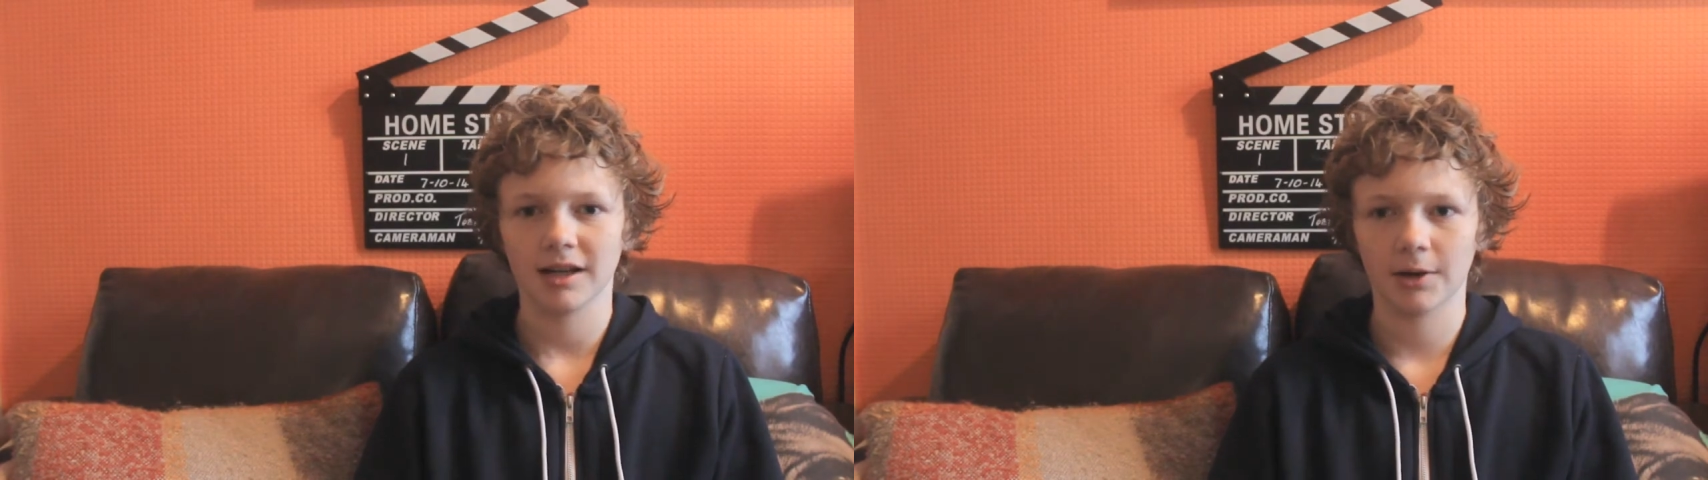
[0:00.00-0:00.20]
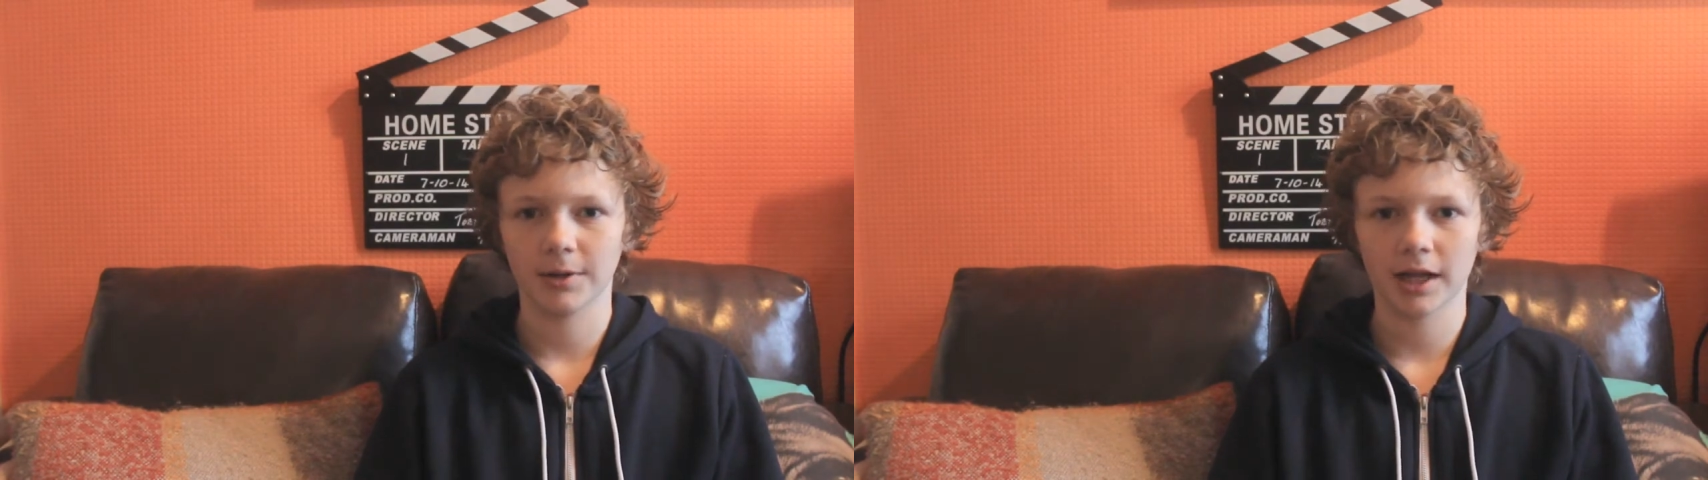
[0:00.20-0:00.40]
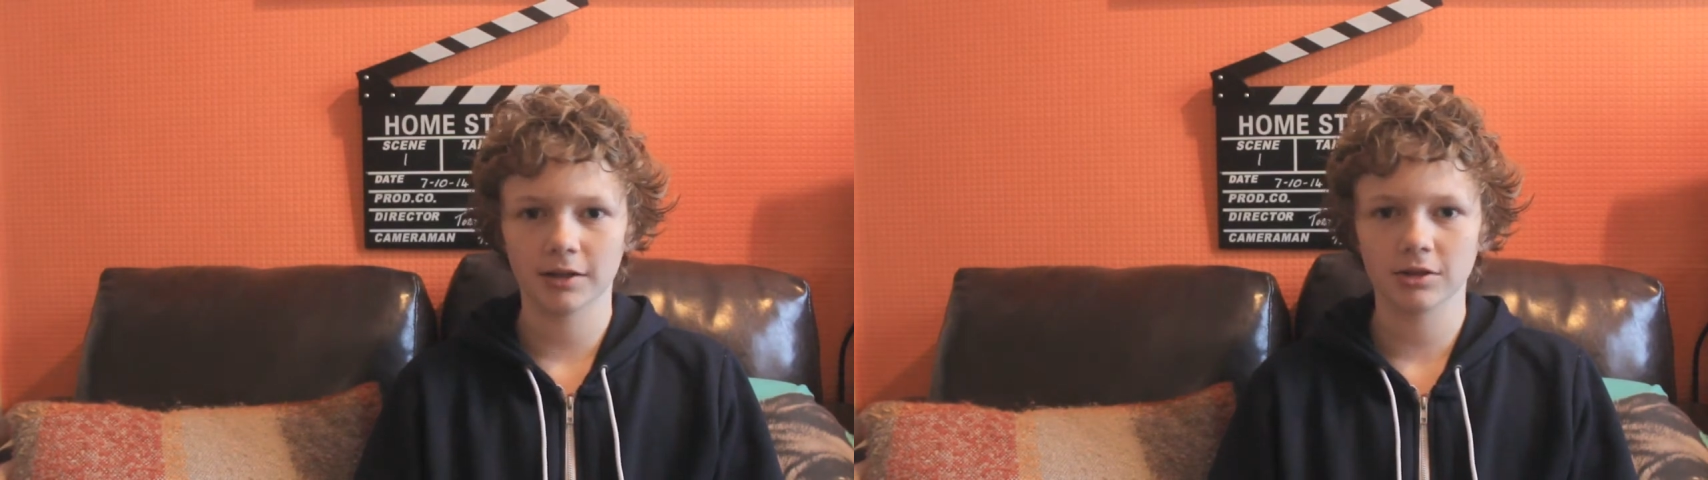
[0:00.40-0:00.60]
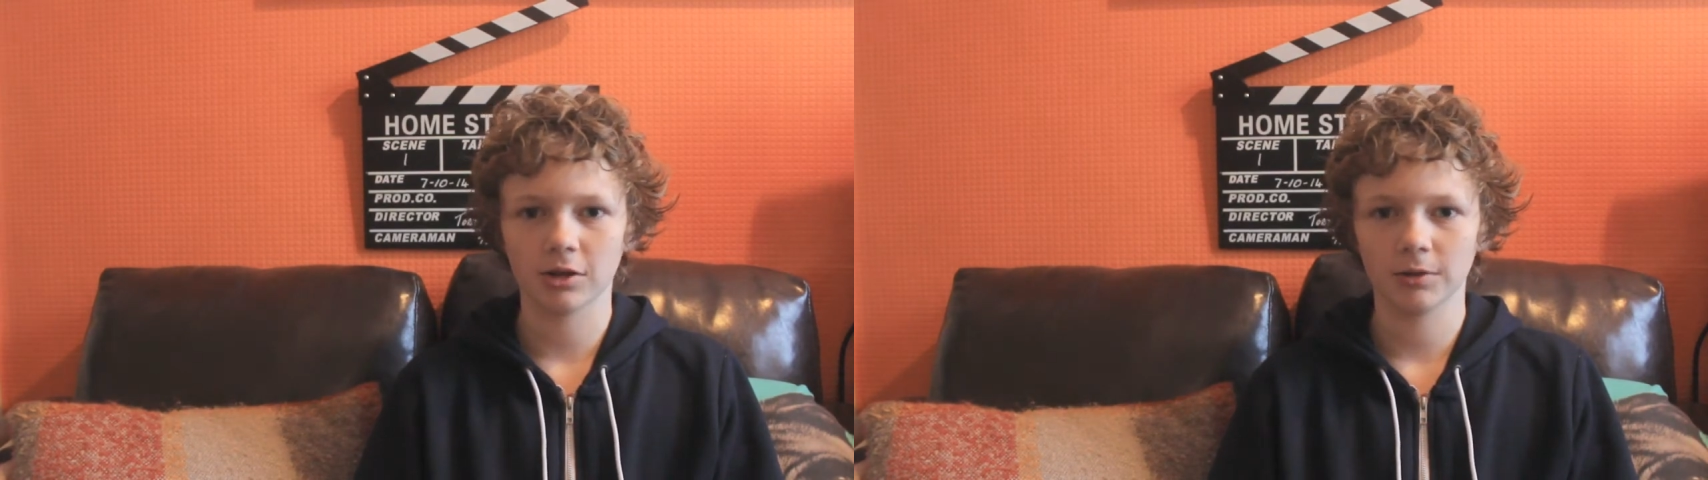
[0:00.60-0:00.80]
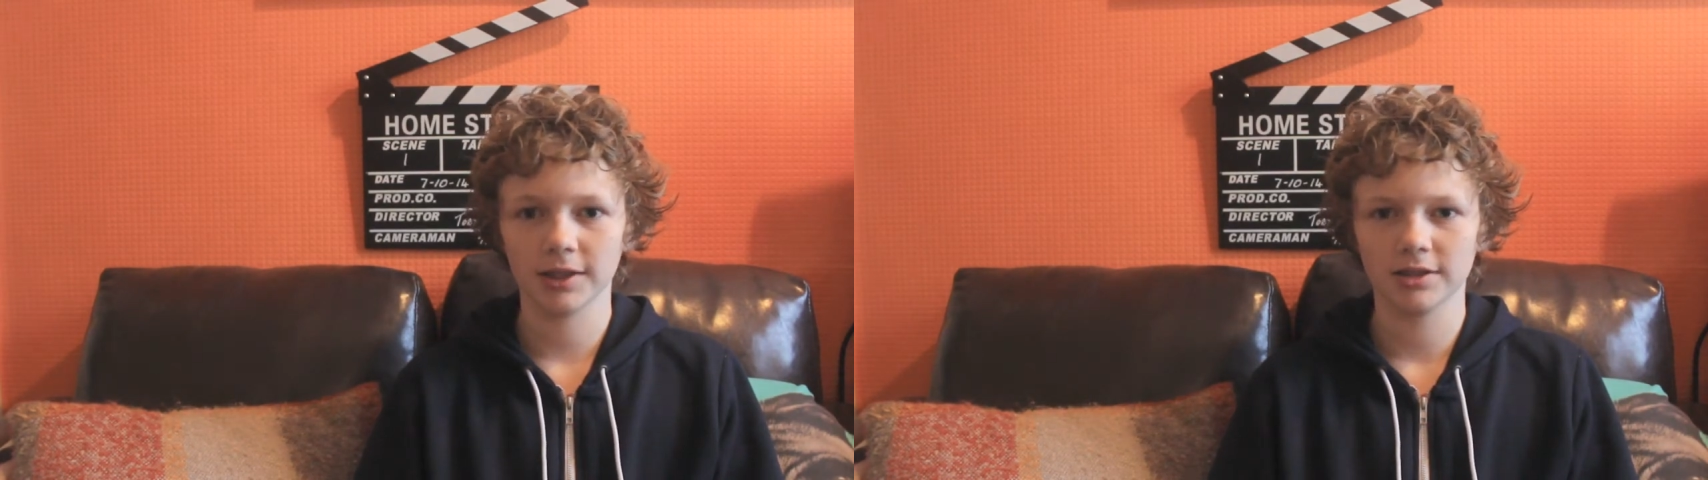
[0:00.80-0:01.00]
Our next
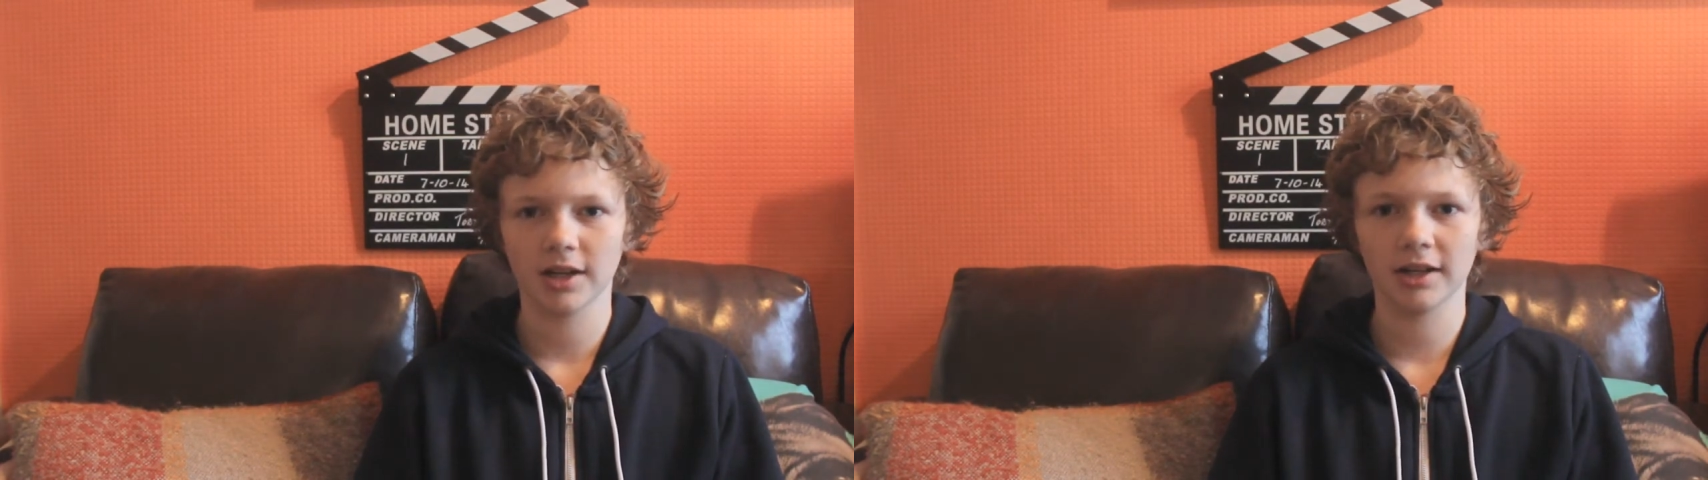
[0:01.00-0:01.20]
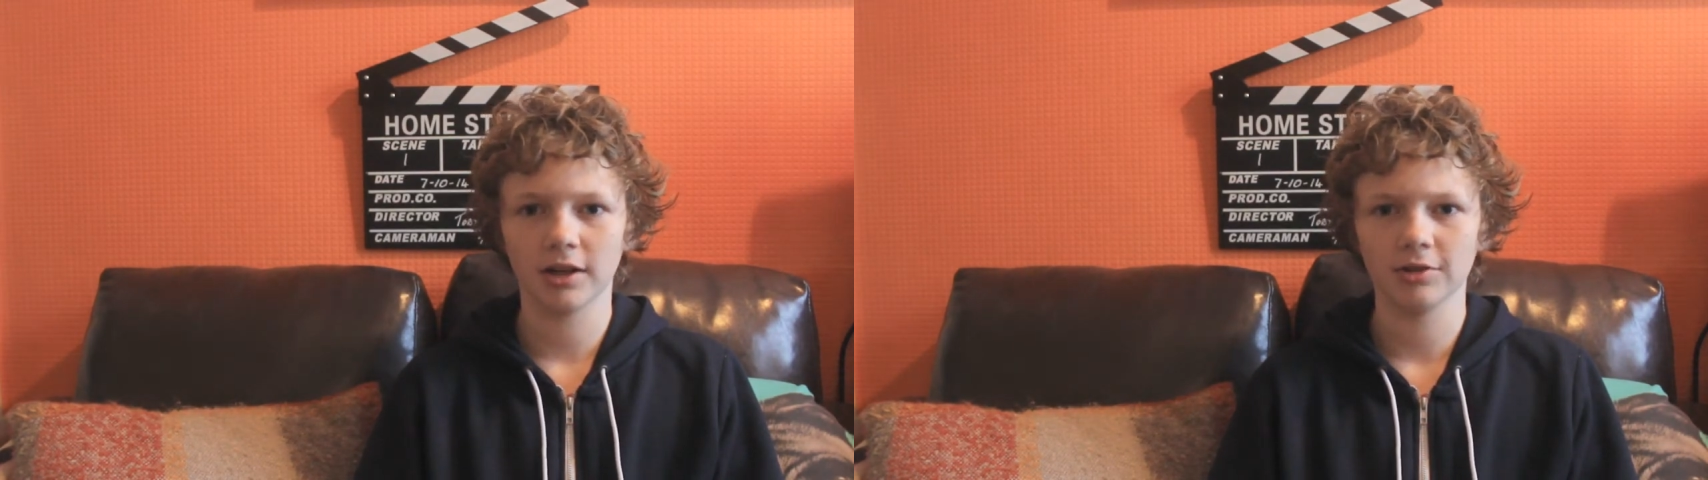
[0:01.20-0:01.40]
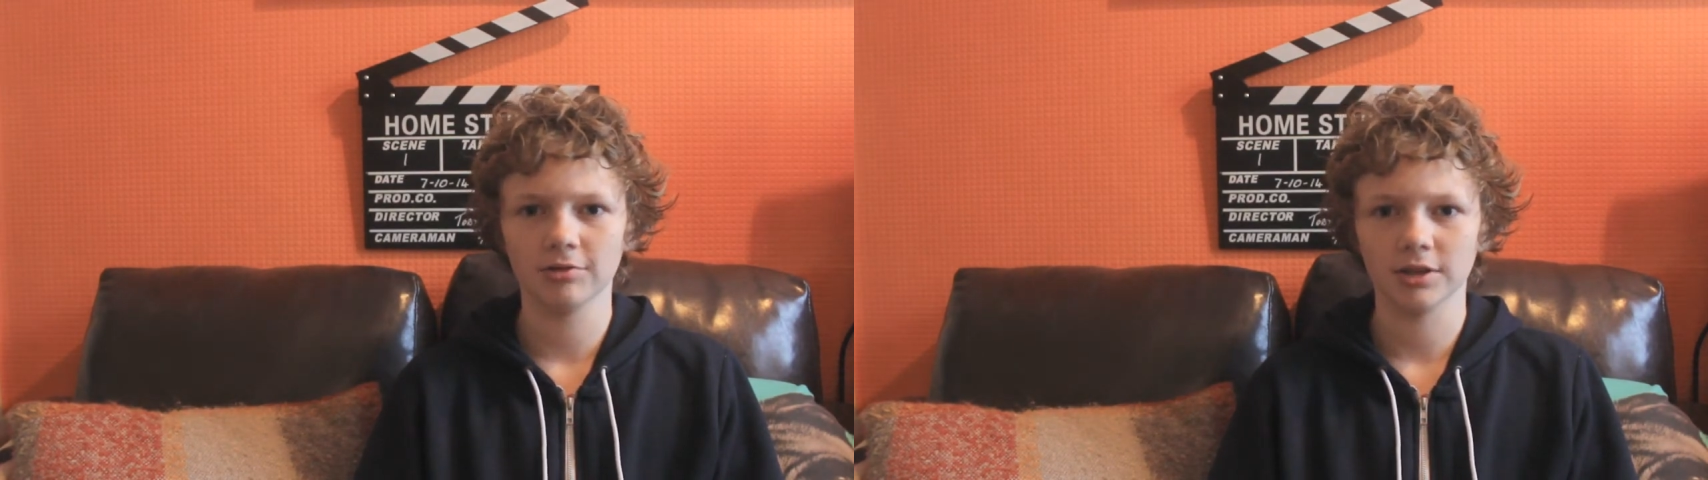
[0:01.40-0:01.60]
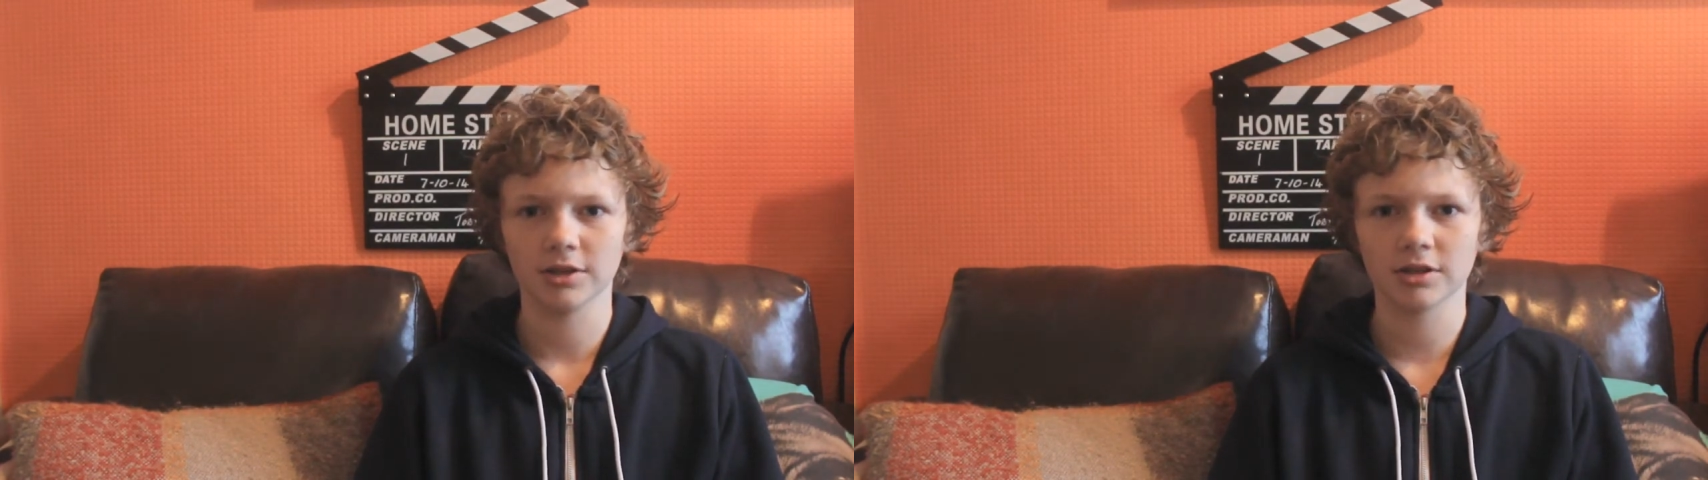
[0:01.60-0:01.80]
goal is 900,